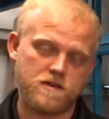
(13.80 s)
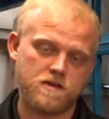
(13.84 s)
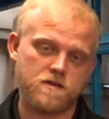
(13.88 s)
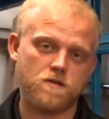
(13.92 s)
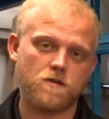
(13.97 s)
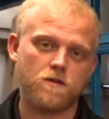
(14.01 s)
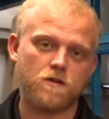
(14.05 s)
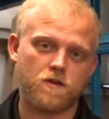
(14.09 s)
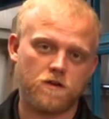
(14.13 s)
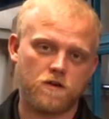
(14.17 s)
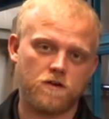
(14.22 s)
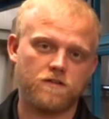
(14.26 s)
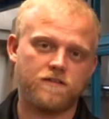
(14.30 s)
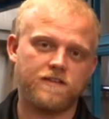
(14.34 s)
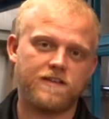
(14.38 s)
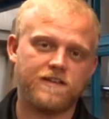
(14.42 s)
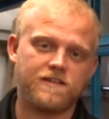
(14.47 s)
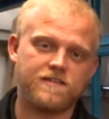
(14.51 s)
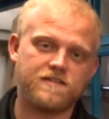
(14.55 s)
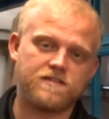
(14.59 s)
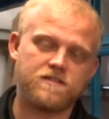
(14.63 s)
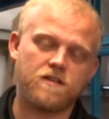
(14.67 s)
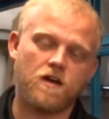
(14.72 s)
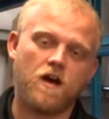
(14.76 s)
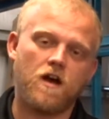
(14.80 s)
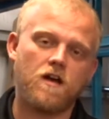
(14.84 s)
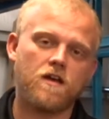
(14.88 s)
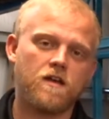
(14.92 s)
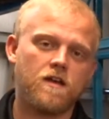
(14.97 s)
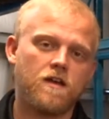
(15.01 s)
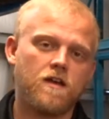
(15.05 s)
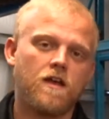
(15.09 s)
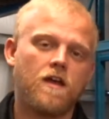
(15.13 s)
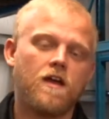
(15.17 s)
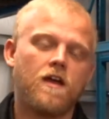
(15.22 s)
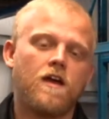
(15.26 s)
vehicle currently in stock.
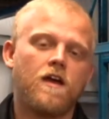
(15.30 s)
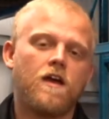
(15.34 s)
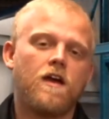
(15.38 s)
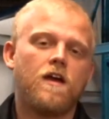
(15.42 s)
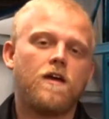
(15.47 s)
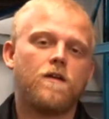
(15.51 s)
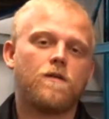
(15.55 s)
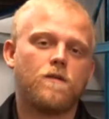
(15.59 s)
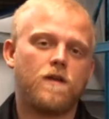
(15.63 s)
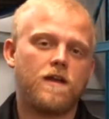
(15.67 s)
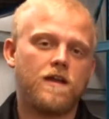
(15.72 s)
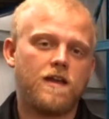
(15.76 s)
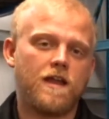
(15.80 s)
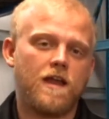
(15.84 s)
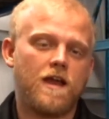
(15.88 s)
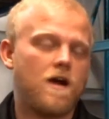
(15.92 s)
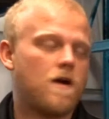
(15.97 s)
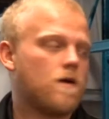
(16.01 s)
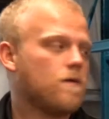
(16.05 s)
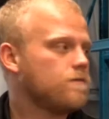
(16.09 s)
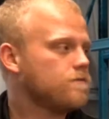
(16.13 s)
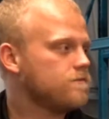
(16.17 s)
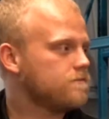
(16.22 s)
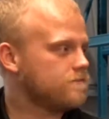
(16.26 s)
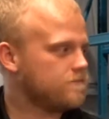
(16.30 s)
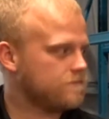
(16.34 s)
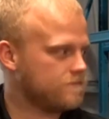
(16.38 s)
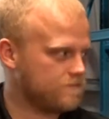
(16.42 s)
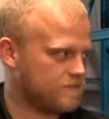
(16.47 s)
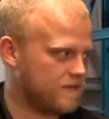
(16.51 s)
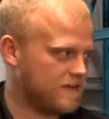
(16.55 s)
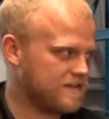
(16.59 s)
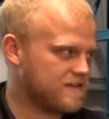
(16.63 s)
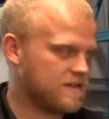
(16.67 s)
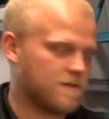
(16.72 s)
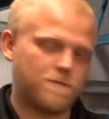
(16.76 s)
Right now
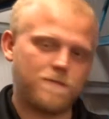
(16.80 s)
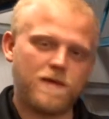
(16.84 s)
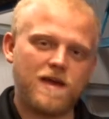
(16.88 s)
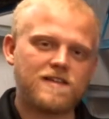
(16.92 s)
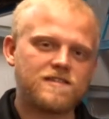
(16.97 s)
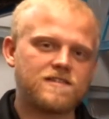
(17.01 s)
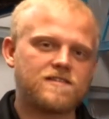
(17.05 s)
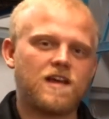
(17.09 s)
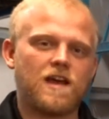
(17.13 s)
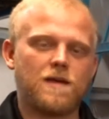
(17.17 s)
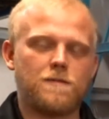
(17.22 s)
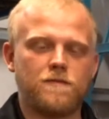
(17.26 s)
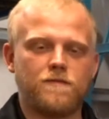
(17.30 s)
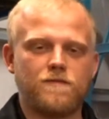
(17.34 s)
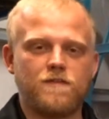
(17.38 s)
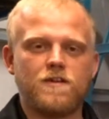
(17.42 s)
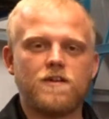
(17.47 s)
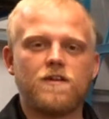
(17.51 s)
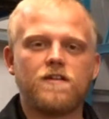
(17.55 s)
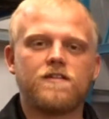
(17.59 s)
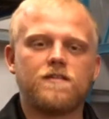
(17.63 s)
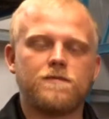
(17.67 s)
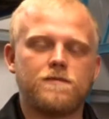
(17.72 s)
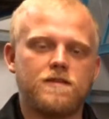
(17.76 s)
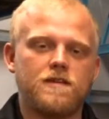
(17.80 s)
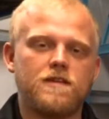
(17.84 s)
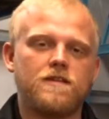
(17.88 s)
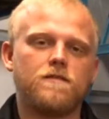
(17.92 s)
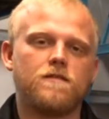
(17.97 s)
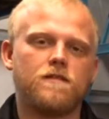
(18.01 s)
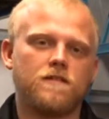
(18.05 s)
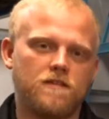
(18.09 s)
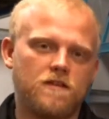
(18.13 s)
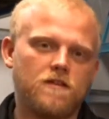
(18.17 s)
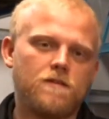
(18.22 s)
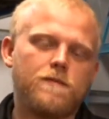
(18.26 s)
is the best time of year to
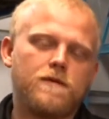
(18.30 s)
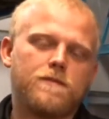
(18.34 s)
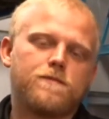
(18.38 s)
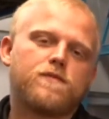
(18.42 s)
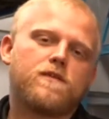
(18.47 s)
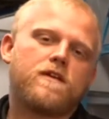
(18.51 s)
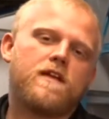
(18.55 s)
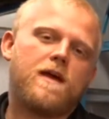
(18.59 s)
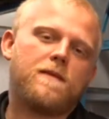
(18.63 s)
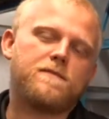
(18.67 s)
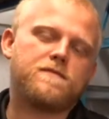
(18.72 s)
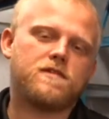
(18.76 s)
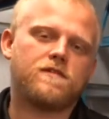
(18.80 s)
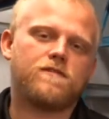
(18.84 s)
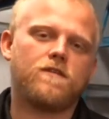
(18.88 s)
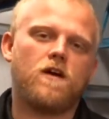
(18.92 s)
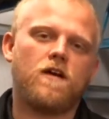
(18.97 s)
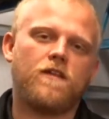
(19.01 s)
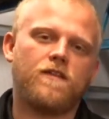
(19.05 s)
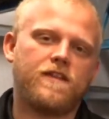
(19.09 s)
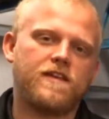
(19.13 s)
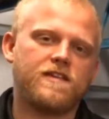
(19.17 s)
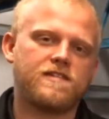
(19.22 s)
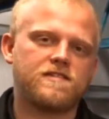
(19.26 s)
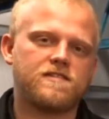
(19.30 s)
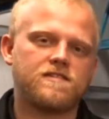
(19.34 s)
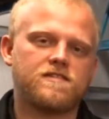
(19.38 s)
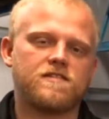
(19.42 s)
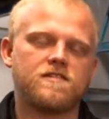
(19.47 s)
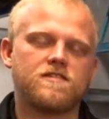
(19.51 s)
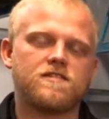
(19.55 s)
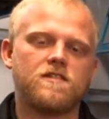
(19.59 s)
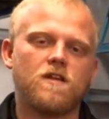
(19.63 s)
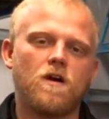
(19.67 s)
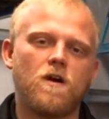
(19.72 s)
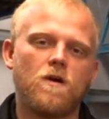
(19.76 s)
be a little bit preemptive on this.
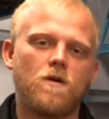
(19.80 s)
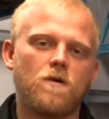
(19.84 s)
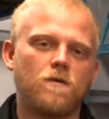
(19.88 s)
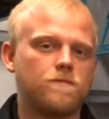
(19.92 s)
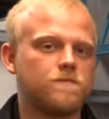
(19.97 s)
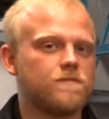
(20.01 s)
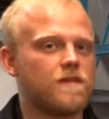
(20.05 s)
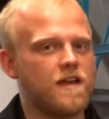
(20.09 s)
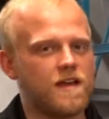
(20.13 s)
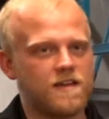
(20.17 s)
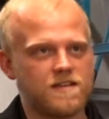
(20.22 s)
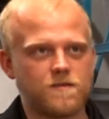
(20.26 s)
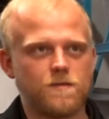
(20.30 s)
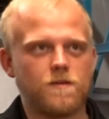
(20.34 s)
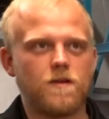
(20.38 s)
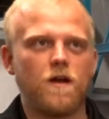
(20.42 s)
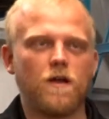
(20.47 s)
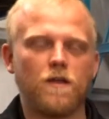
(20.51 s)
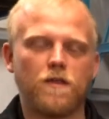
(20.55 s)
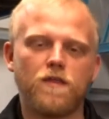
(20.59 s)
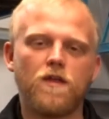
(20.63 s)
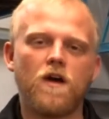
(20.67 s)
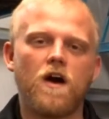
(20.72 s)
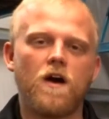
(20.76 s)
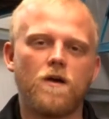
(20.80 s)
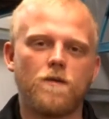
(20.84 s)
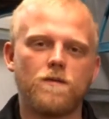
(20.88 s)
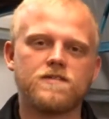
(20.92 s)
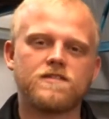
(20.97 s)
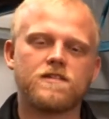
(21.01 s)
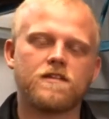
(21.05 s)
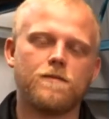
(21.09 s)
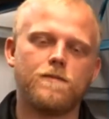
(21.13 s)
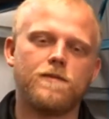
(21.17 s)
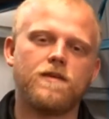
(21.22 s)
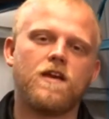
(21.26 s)
The snow, as we all thought,
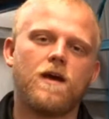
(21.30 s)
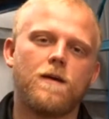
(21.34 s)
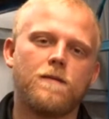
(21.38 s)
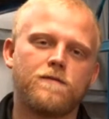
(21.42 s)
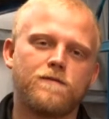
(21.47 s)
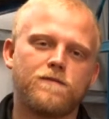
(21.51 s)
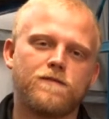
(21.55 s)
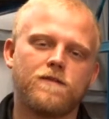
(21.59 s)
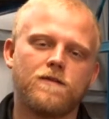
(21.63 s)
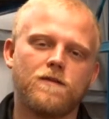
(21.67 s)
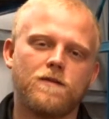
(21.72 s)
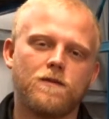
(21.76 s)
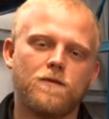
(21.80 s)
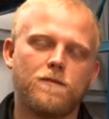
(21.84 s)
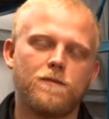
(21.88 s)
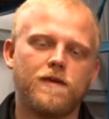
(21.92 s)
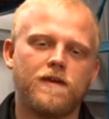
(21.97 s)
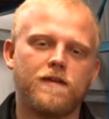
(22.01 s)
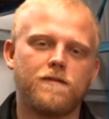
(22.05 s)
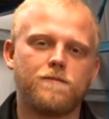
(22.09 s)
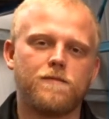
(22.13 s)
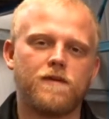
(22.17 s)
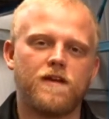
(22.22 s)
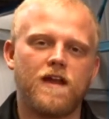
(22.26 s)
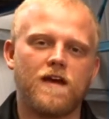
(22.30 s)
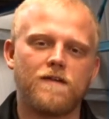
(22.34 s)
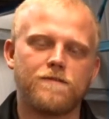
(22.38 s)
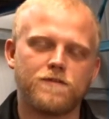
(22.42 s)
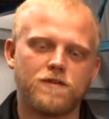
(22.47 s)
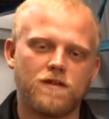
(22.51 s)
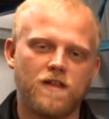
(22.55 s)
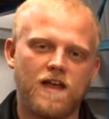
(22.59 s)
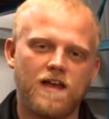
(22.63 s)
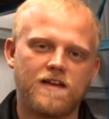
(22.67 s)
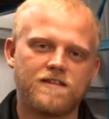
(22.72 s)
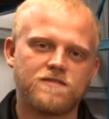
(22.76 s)
wasn't going to be coming for a little bit, but
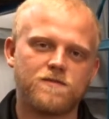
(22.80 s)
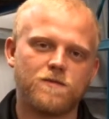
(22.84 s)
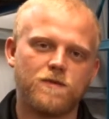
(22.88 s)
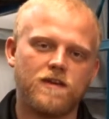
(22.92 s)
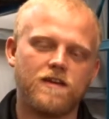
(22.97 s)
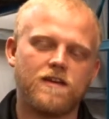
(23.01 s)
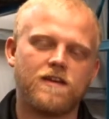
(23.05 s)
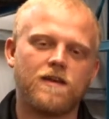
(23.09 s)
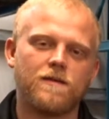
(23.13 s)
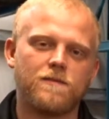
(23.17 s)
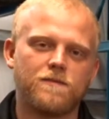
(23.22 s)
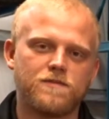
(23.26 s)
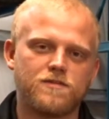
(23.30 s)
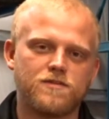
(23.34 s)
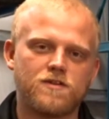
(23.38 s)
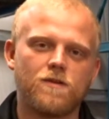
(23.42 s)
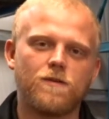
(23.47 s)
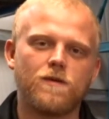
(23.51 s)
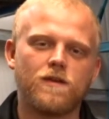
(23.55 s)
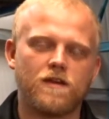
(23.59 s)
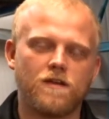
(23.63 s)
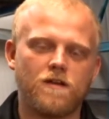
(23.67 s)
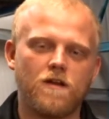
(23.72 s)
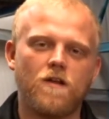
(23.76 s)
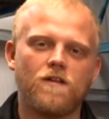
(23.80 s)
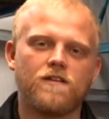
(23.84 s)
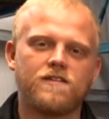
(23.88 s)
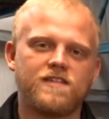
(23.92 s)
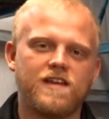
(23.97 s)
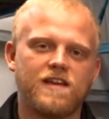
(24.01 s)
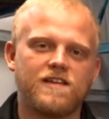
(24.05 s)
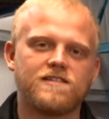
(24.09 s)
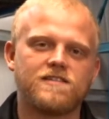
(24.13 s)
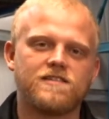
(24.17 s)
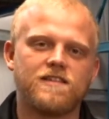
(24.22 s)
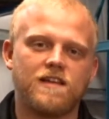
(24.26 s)
after last week, I'm sure we can all
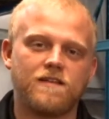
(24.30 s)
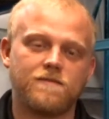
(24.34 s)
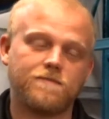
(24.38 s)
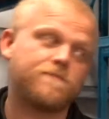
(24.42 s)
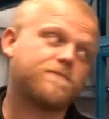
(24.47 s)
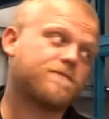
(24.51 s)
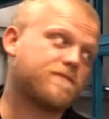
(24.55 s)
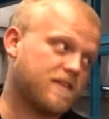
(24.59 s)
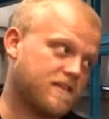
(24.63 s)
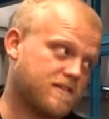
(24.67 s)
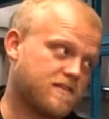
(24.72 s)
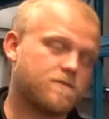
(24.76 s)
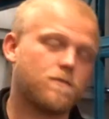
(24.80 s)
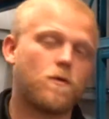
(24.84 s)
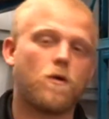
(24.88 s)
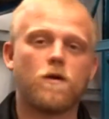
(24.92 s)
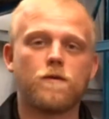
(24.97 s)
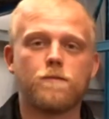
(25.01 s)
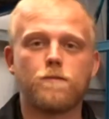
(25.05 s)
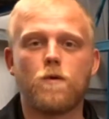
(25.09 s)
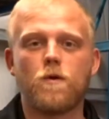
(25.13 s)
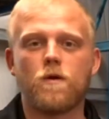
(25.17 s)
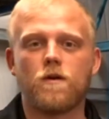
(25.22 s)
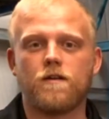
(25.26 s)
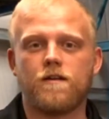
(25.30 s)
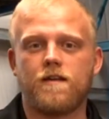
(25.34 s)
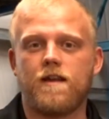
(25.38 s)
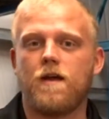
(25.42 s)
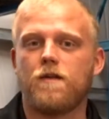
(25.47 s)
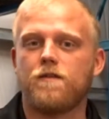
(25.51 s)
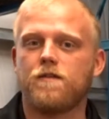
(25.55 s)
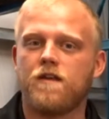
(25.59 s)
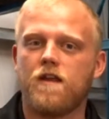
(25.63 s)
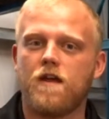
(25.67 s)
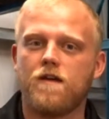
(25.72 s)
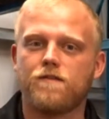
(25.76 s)
attest that these are more important
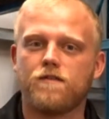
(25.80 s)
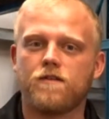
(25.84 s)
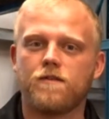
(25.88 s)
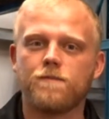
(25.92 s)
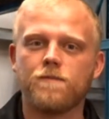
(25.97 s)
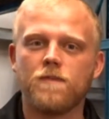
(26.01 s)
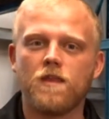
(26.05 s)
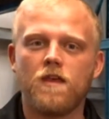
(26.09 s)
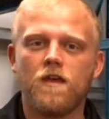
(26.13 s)
now than ever.